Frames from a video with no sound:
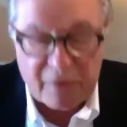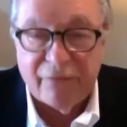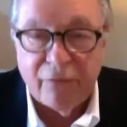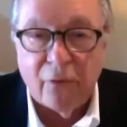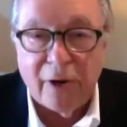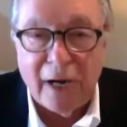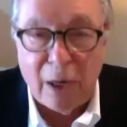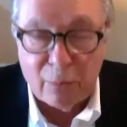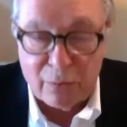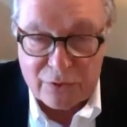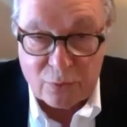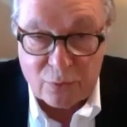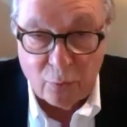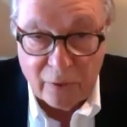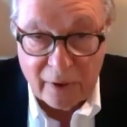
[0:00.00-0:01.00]
hours
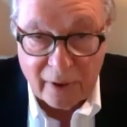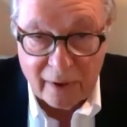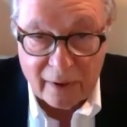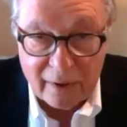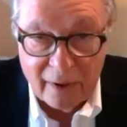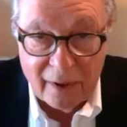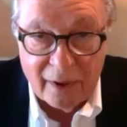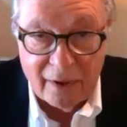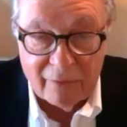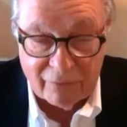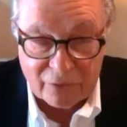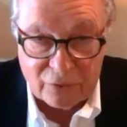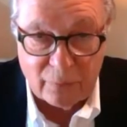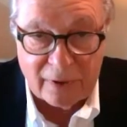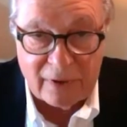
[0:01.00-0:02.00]
a week for
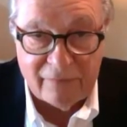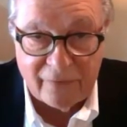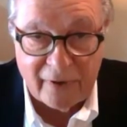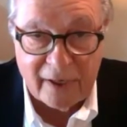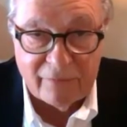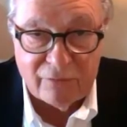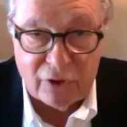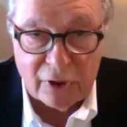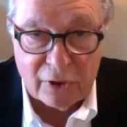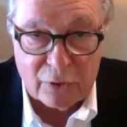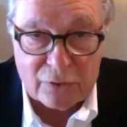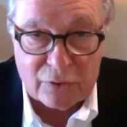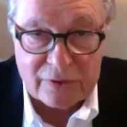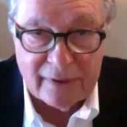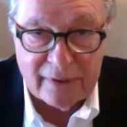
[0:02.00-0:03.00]
25
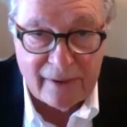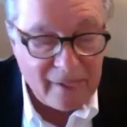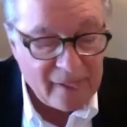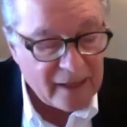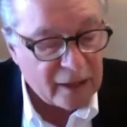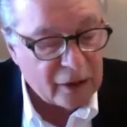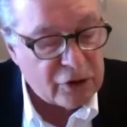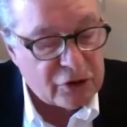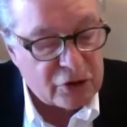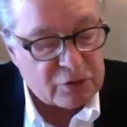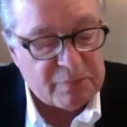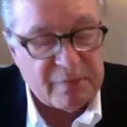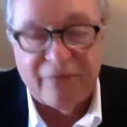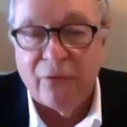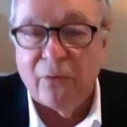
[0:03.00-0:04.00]
years. And just
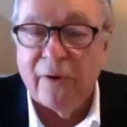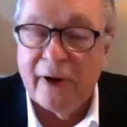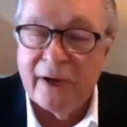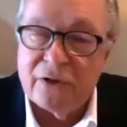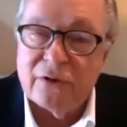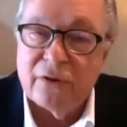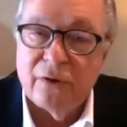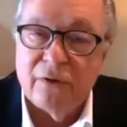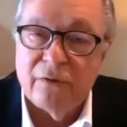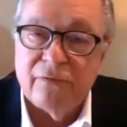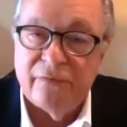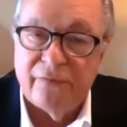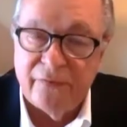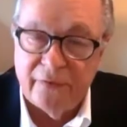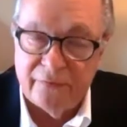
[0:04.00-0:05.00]
before I turned
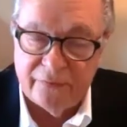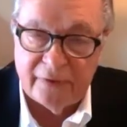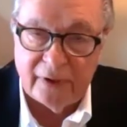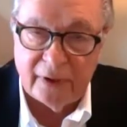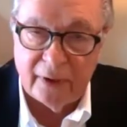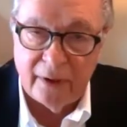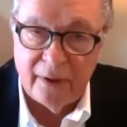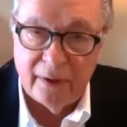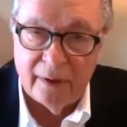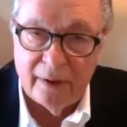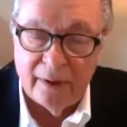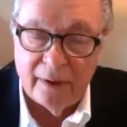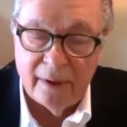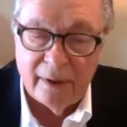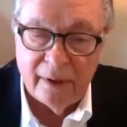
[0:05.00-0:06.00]
50,
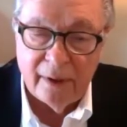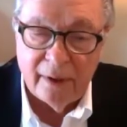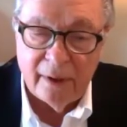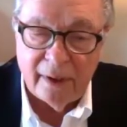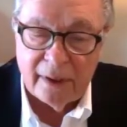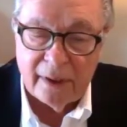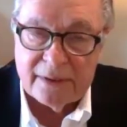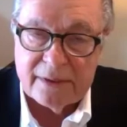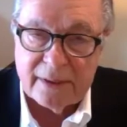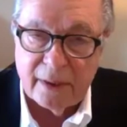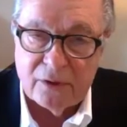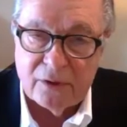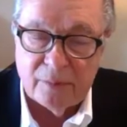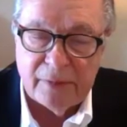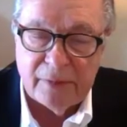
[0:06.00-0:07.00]
he
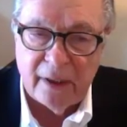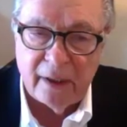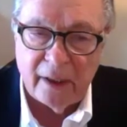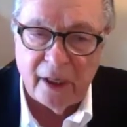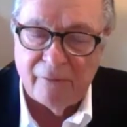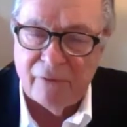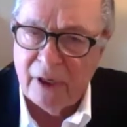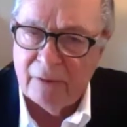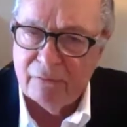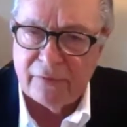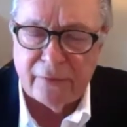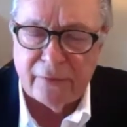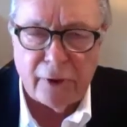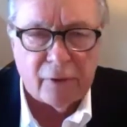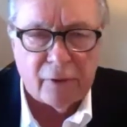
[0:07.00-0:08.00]
said to me, have you ever
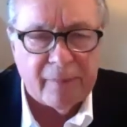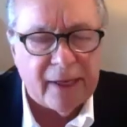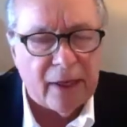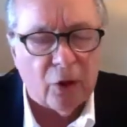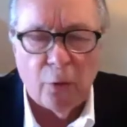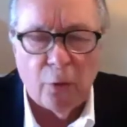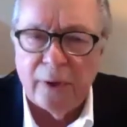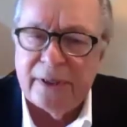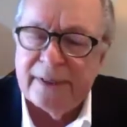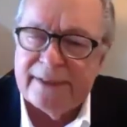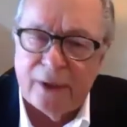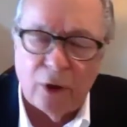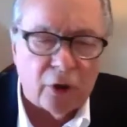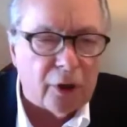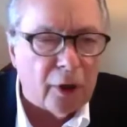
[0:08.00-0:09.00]
thought about going to
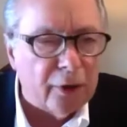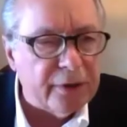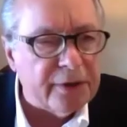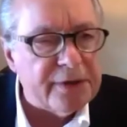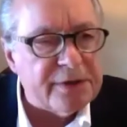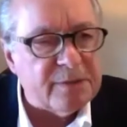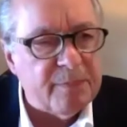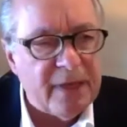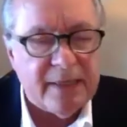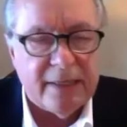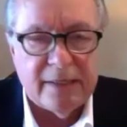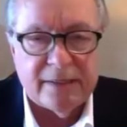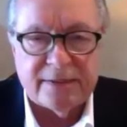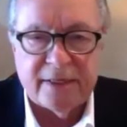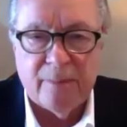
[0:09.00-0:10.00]
Dale Carnegie
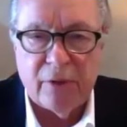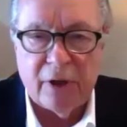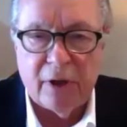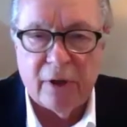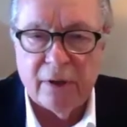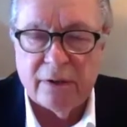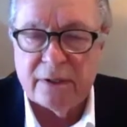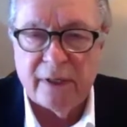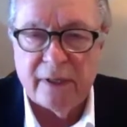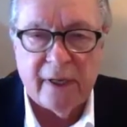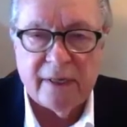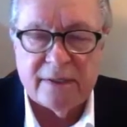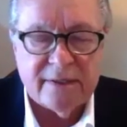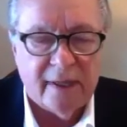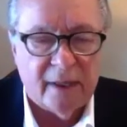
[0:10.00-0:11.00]
speaking seminars? And I
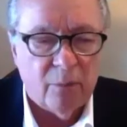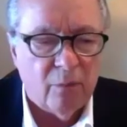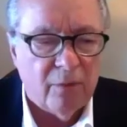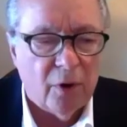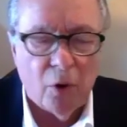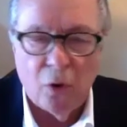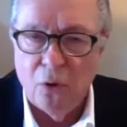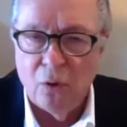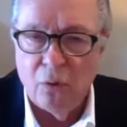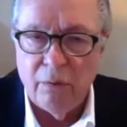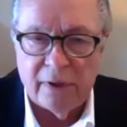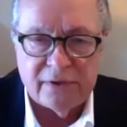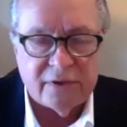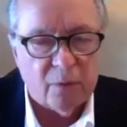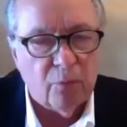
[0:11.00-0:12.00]
said, no.
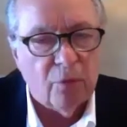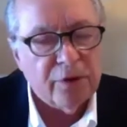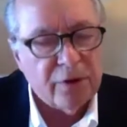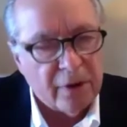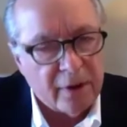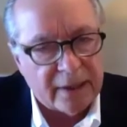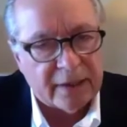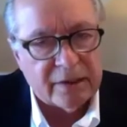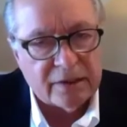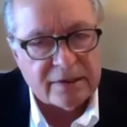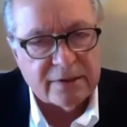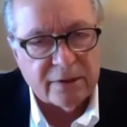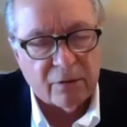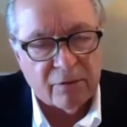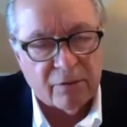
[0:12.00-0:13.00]
He said, well, you ought to
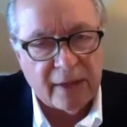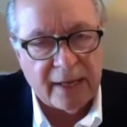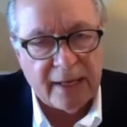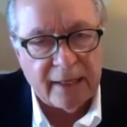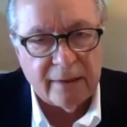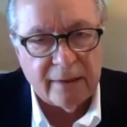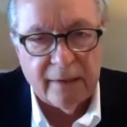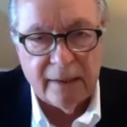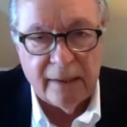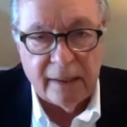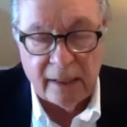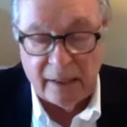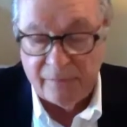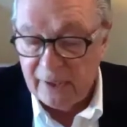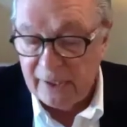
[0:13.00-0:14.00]
consider that.
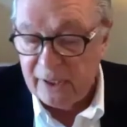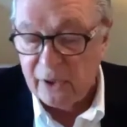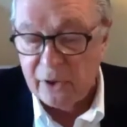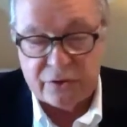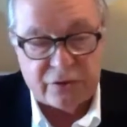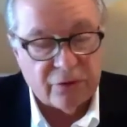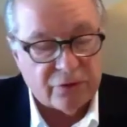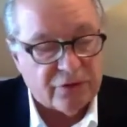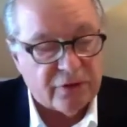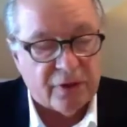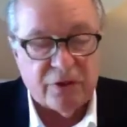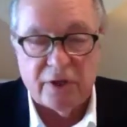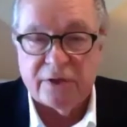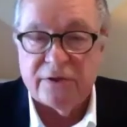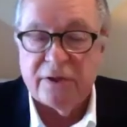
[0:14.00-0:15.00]
And then he also
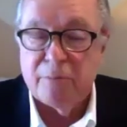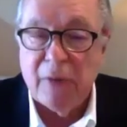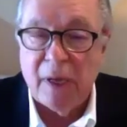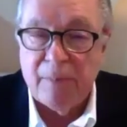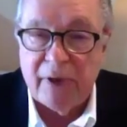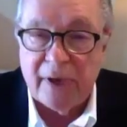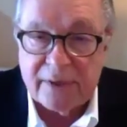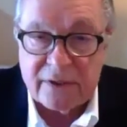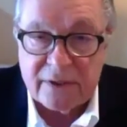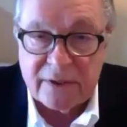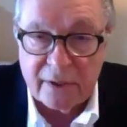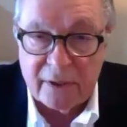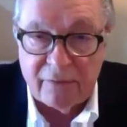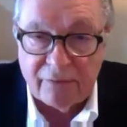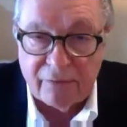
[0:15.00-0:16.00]
suggested maybe I
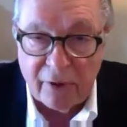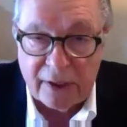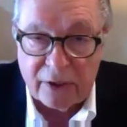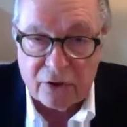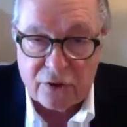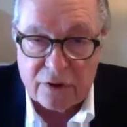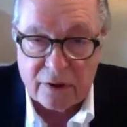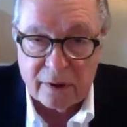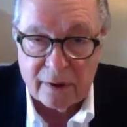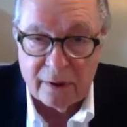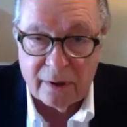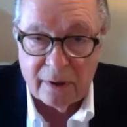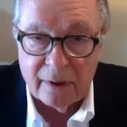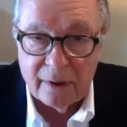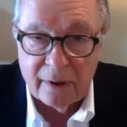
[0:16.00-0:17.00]
study French.
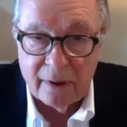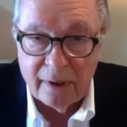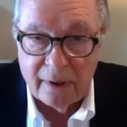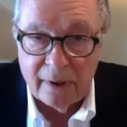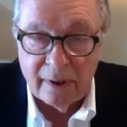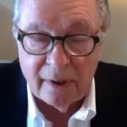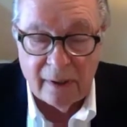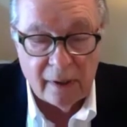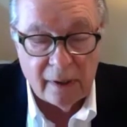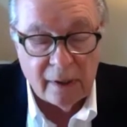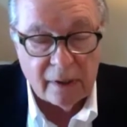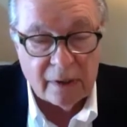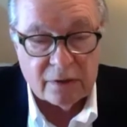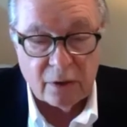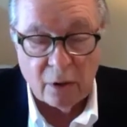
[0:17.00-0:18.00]

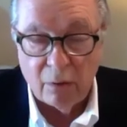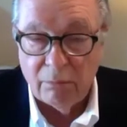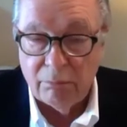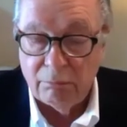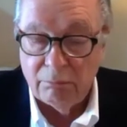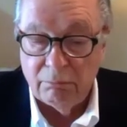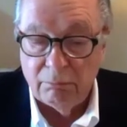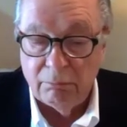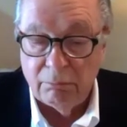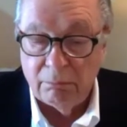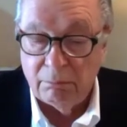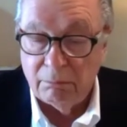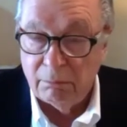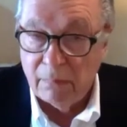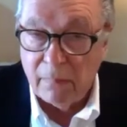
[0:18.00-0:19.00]
So
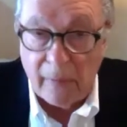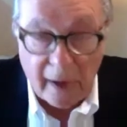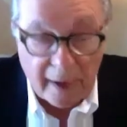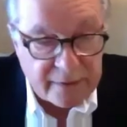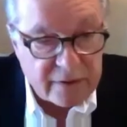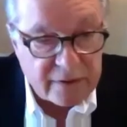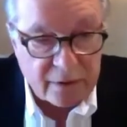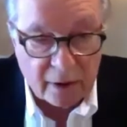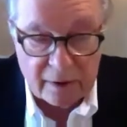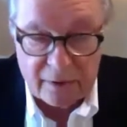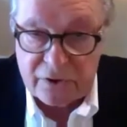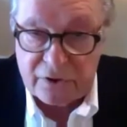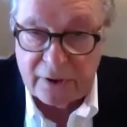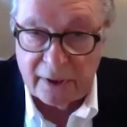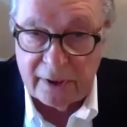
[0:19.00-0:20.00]
I started
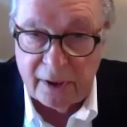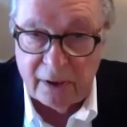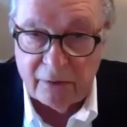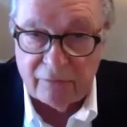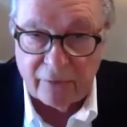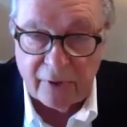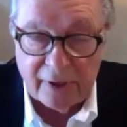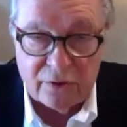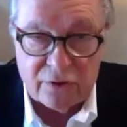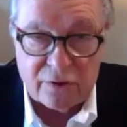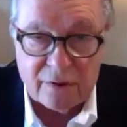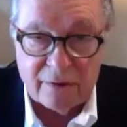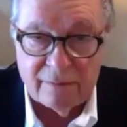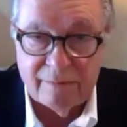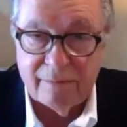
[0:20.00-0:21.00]
studying
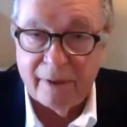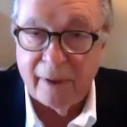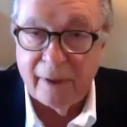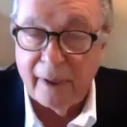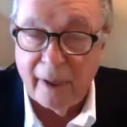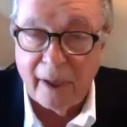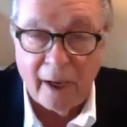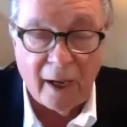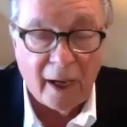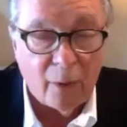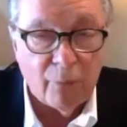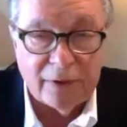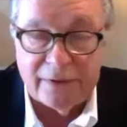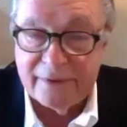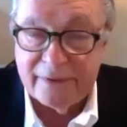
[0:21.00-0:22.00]
French. I
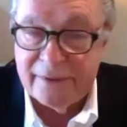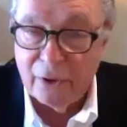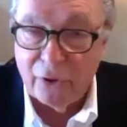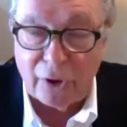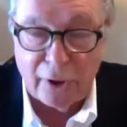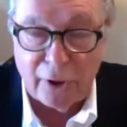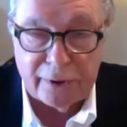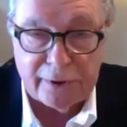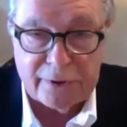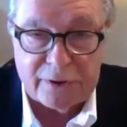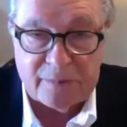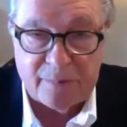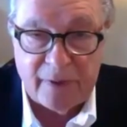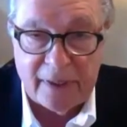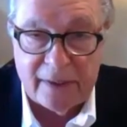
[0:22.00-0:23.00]
went to Dale Carnegie
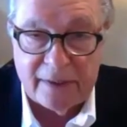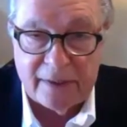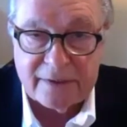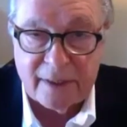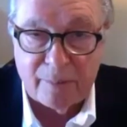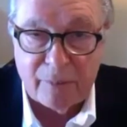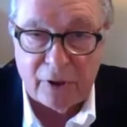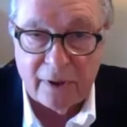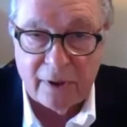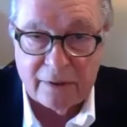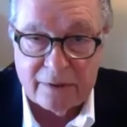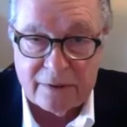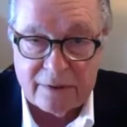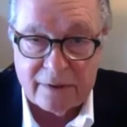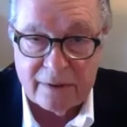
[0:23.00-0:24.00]
speaking
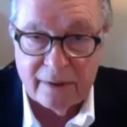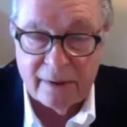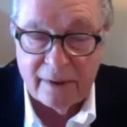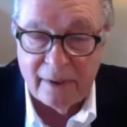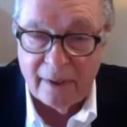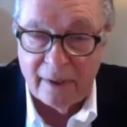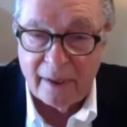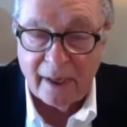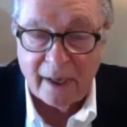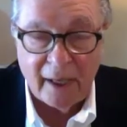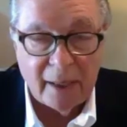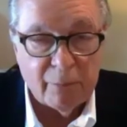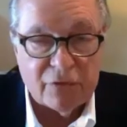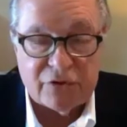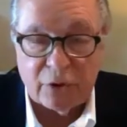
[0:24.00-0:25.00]
seminars, and
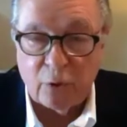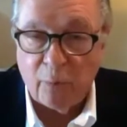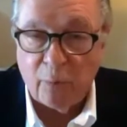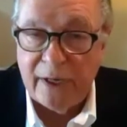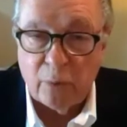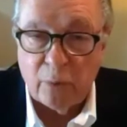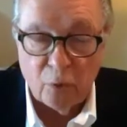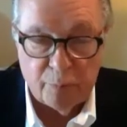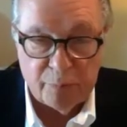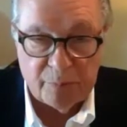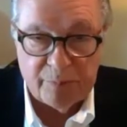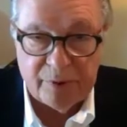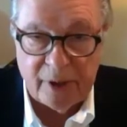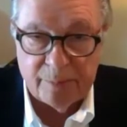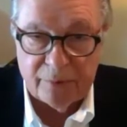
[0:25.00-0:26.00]
it was a great group of
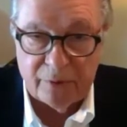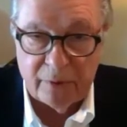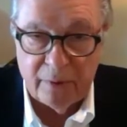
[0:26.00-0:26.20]
people.